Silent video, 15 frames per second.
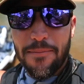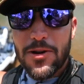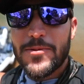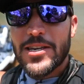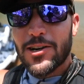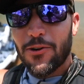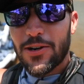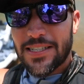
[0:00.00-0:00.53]
I'm gonna be
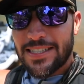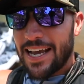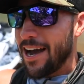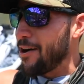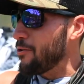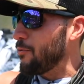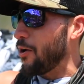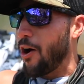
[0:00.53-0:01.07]
going
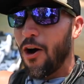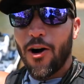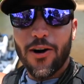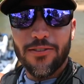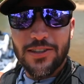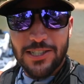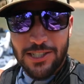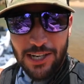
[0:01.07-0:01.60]
down where all
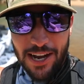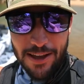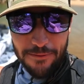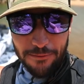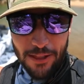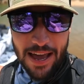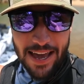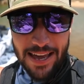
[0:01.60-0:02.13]
of the giant
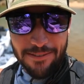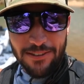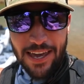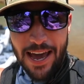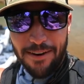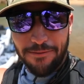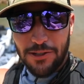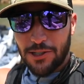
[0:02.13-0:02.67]
flathead
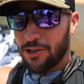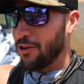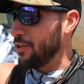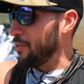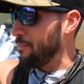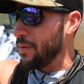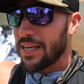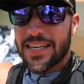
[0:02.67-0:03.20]
catfish are in
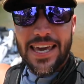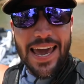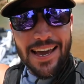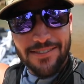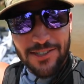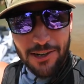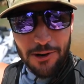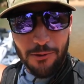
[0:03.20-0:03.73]
the big
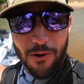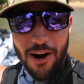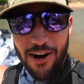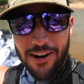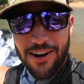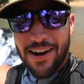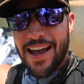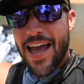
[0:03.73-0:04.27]
caves
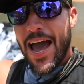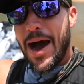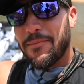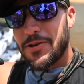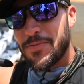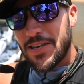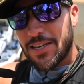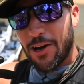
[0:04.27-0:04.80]
underwater. I'm
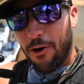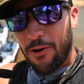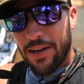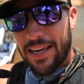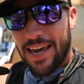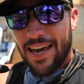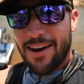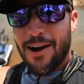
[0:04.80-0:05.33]
gonna be going
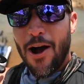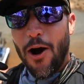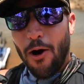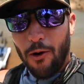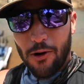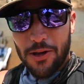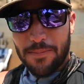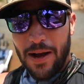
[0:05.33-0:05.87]
in,
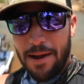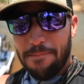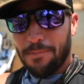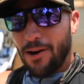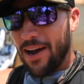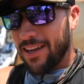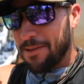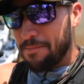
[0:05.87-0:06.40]
holding my
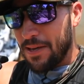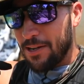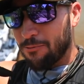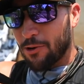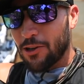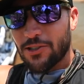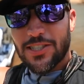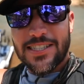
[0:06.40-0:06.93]
breath, being
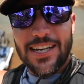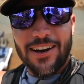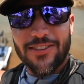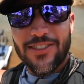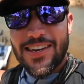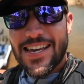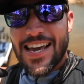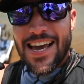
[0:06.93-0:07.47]
real
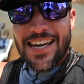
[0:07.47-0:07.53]
stealthy,